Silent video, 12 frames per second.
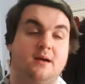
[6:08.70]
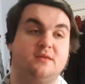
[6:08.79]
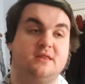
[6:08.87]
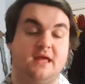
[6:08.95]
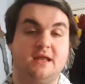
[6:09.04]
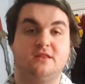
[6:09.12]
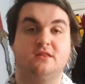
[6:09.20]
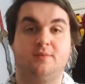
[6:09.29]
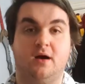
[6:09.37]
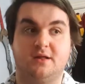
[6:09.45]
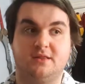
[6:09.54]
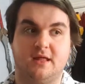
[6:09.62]
against the
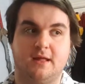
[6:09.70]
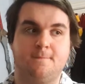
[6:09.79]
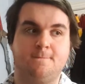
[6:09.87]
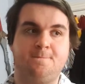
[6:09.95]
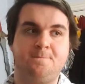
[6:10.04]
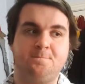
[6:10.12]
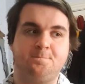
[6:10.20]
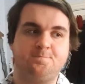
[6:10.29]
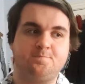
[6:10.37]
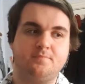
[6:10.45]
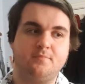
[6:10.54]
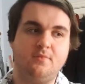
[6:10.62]
party,
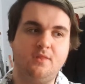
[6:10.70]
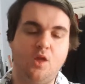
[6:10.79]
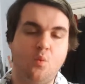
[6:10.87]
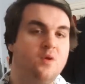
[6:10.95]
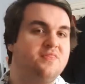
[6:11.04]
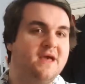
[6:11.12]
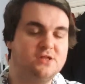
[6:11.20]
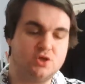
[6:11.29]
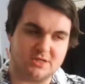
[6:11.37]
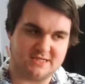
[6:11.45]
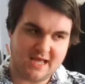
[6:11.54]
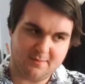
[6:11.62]
when they
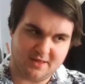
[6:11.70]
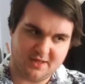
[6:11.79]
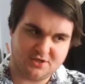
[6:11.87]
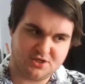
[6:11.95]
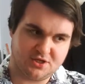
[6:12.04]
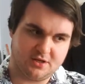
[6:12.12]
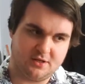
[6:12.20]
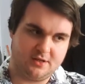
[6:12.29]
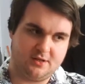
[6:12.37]
took damage,